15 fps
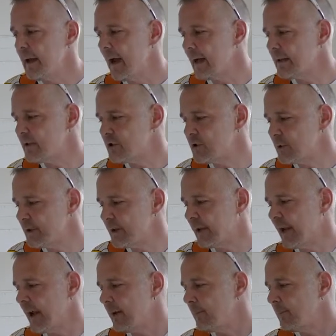I took the
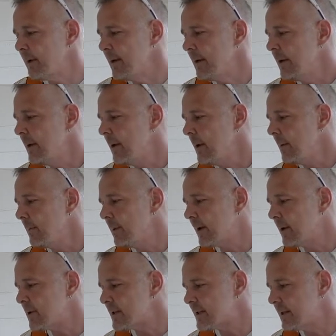canopy,
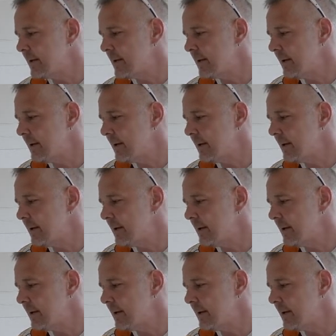because